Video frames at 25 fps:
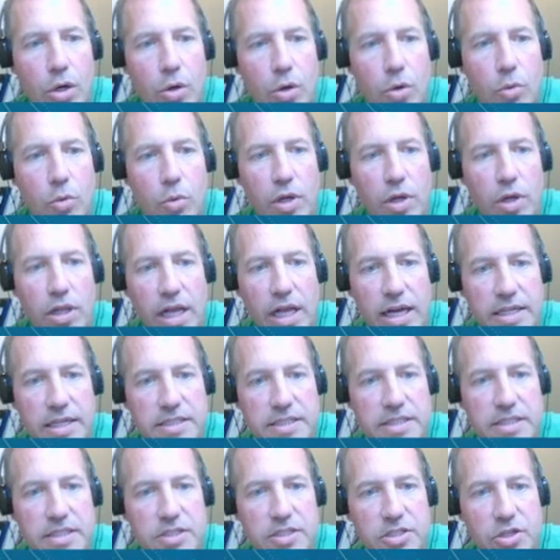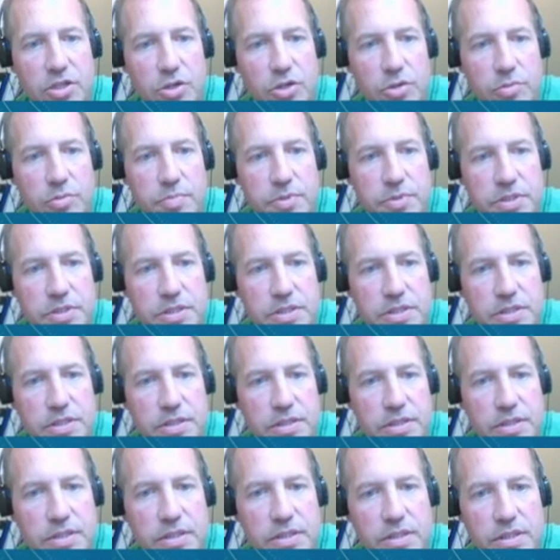Well, isotopes
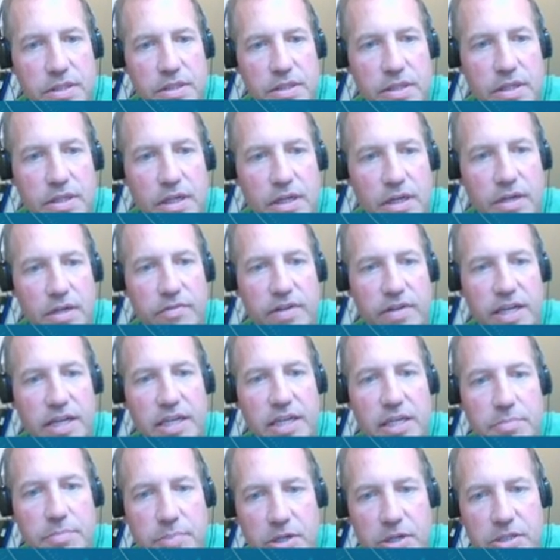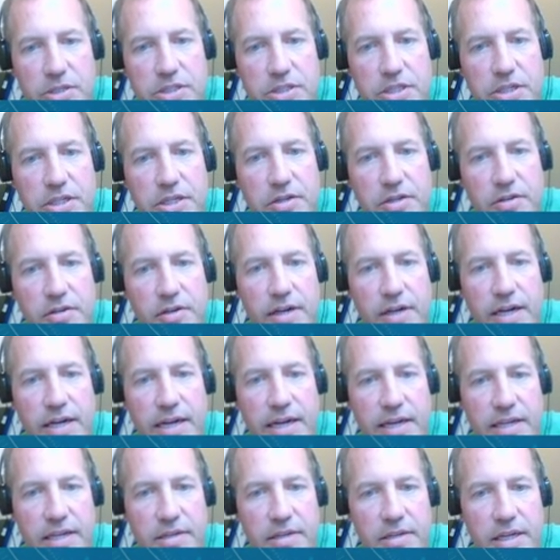of any
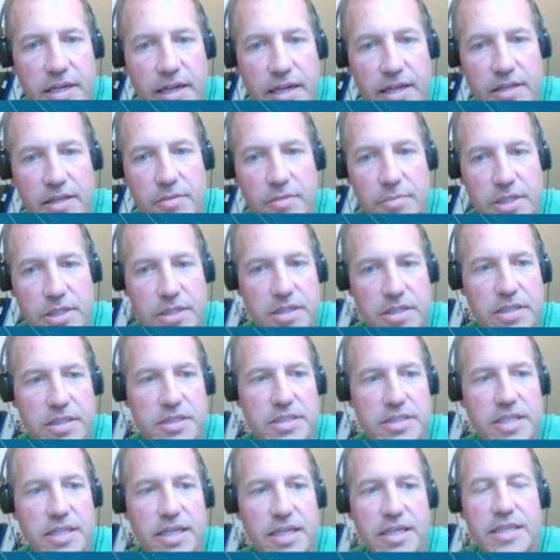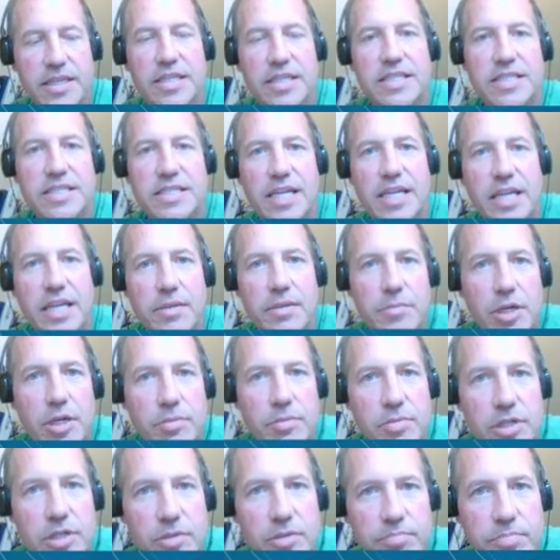particular element contain the same
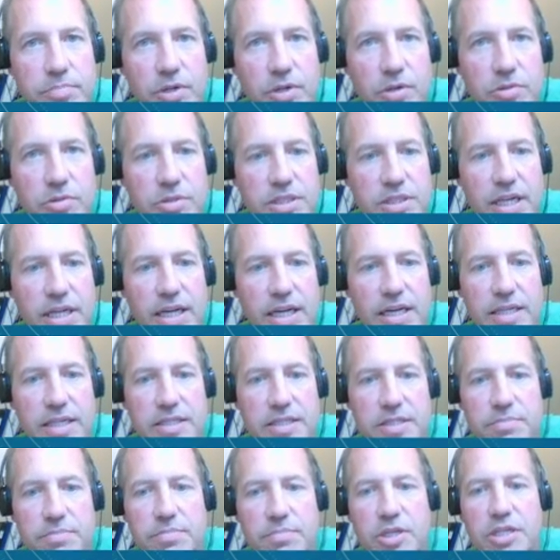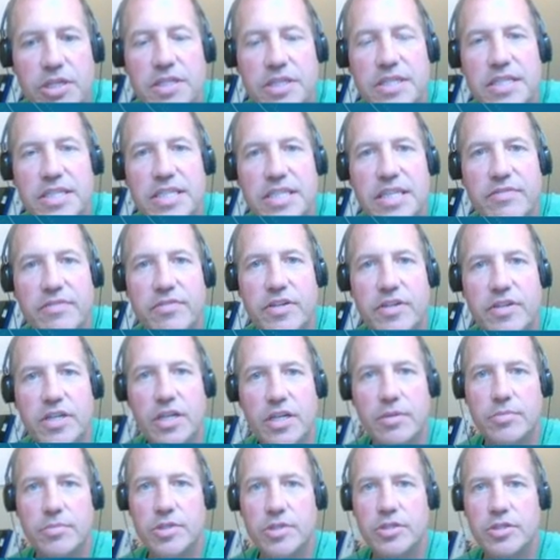number of protons but a different
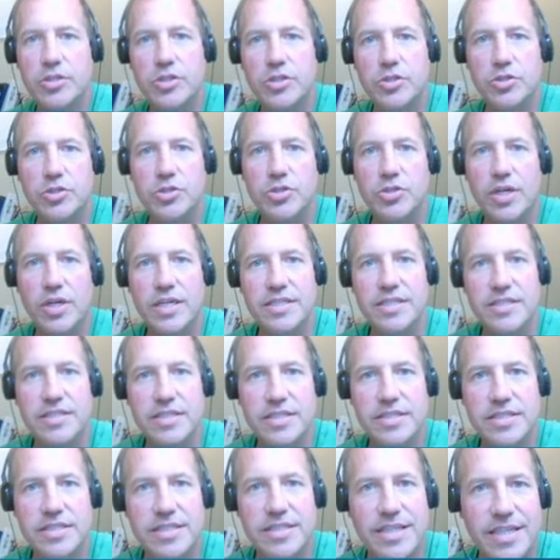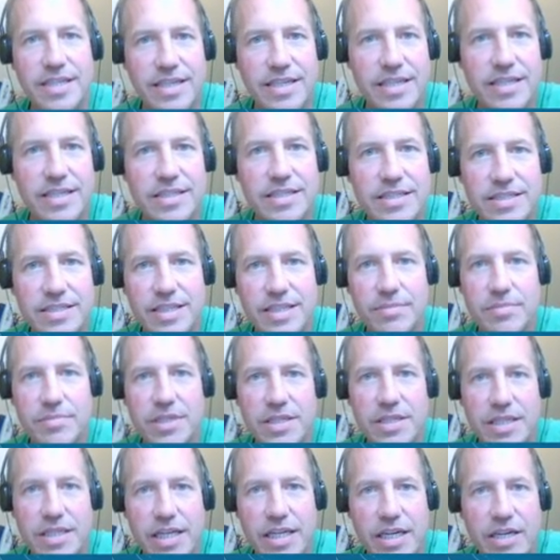number of neutrons. This again is
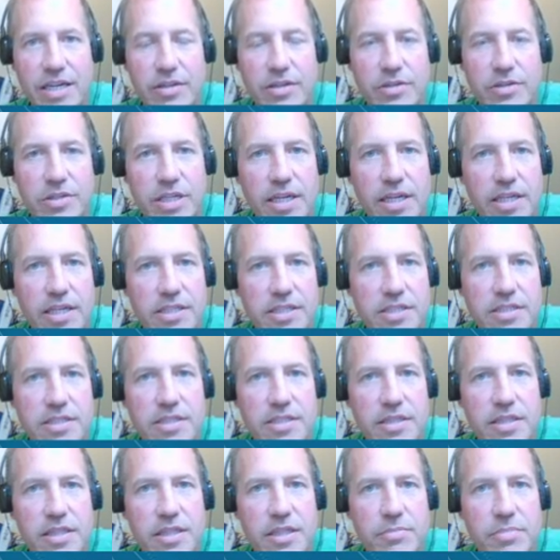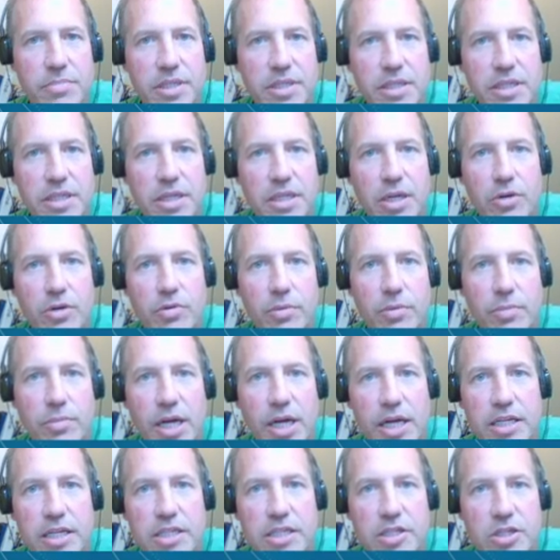something that I'll constantly be
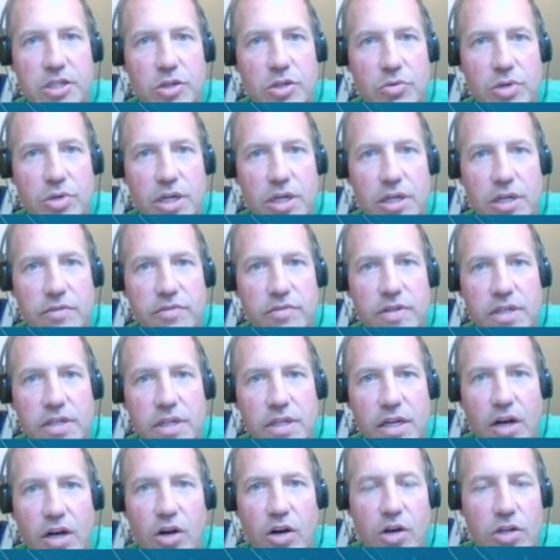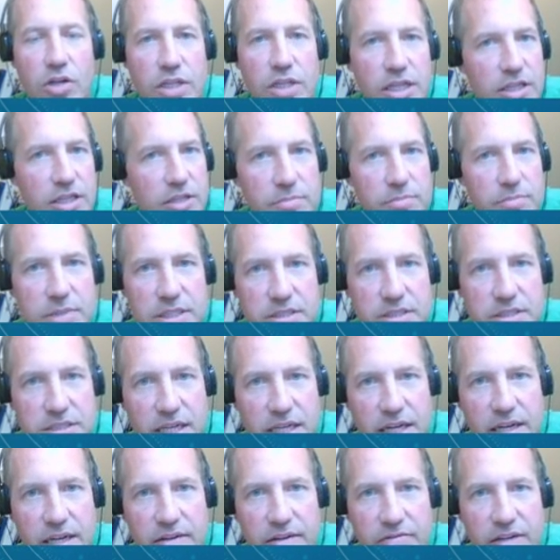reminding you of. All elements
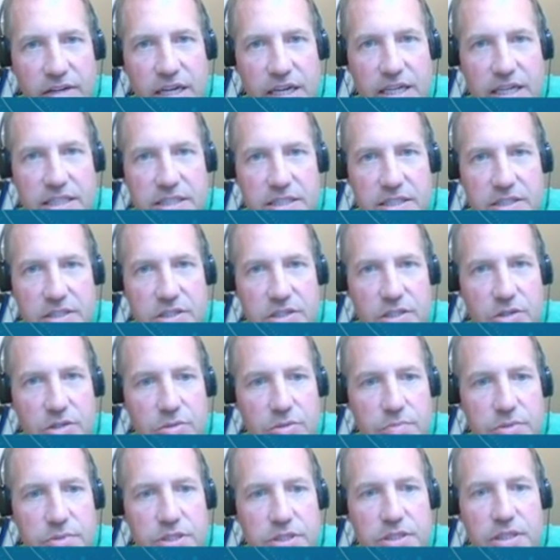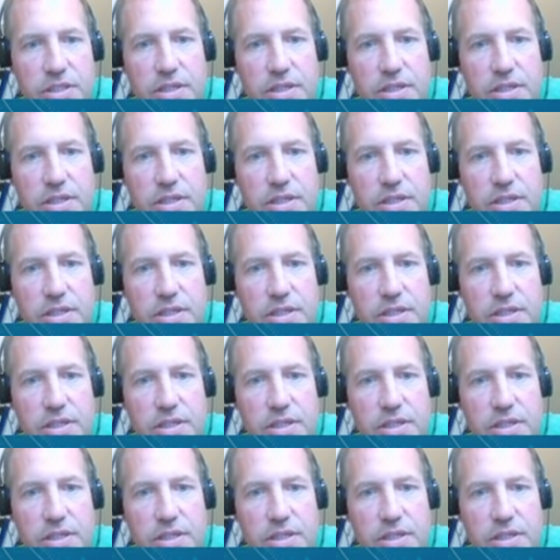have isotopes.